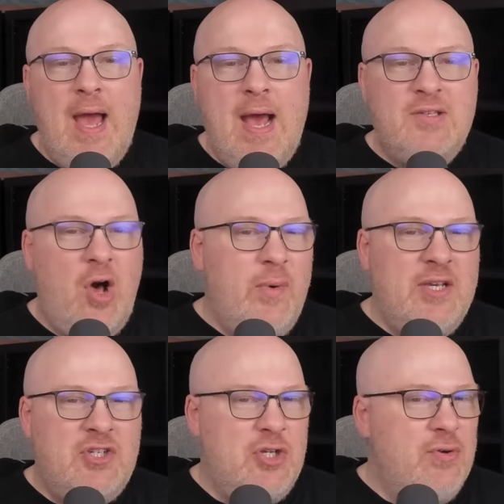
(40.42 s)
As
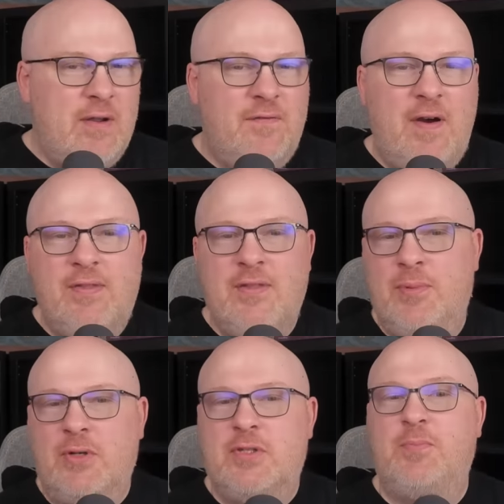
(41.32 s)
always, you can find the
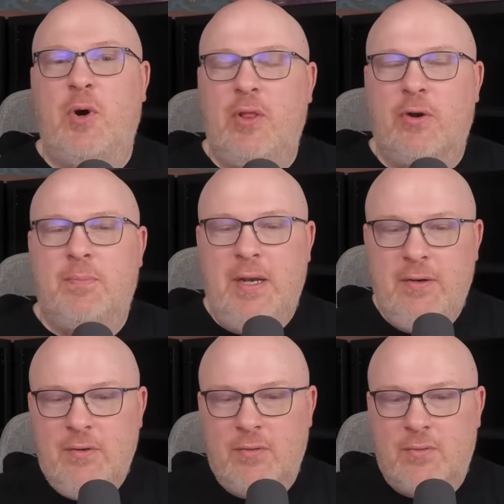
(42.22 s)
book spoiler
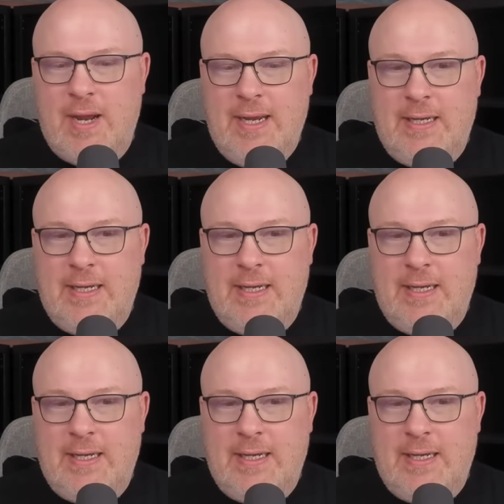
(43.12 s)
button right